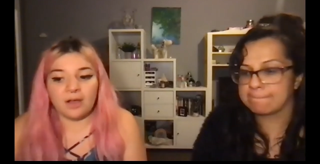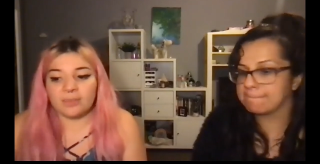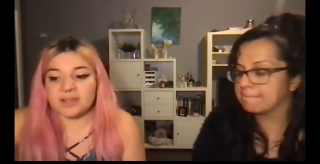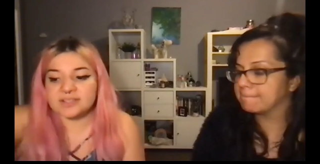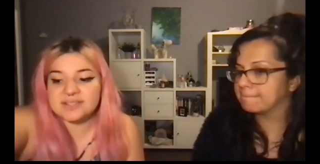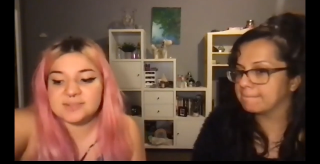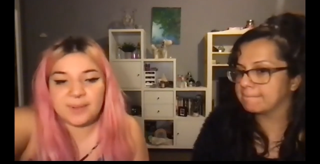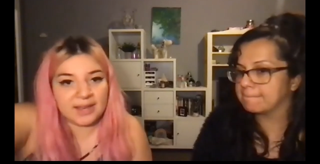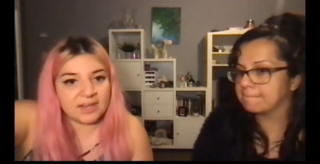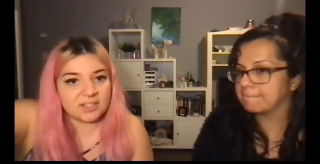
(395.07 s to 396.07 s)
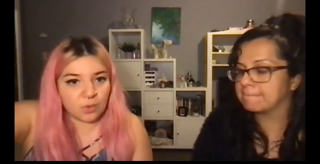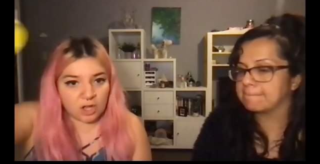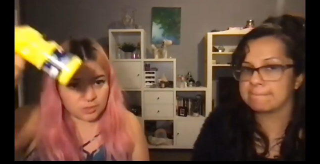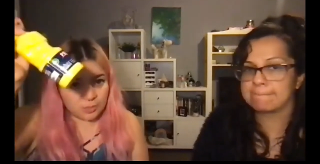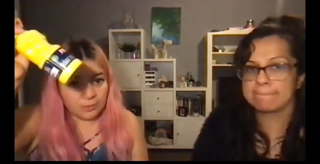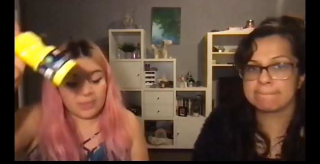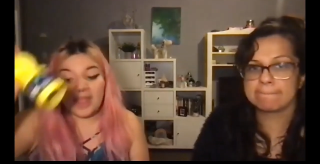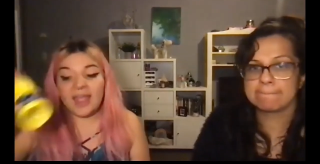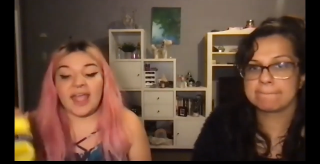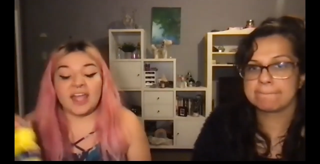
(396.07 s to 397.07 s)
Speaker 1: because um, this paint is washable.
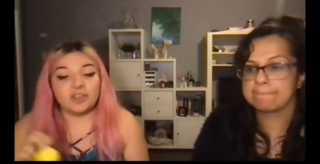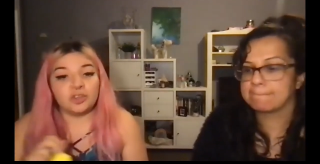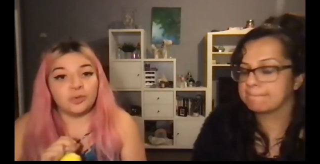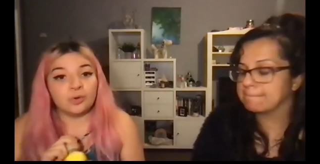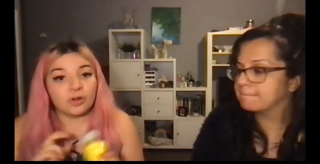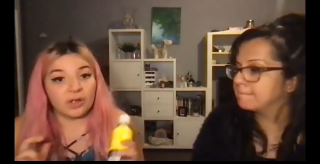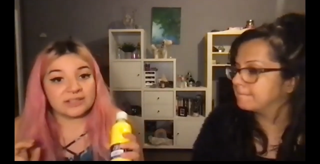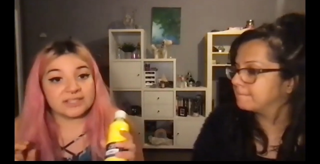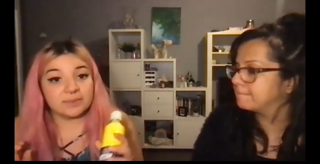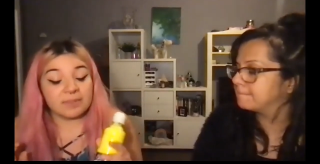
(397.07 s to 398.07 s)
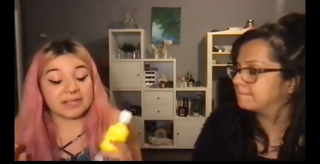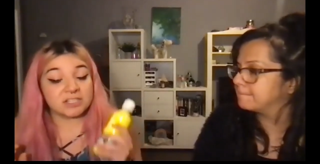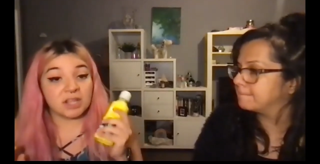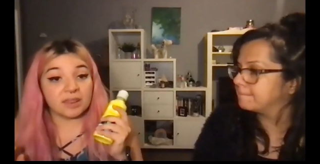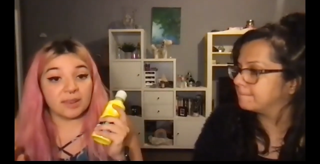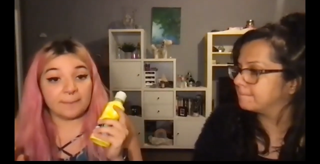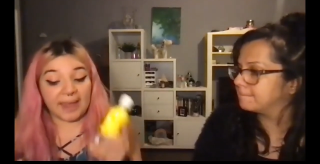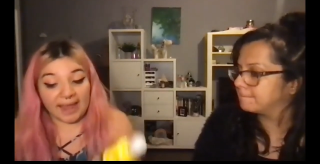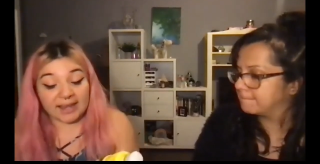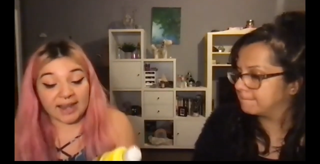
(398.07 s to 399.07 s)
And you are going to mix the paint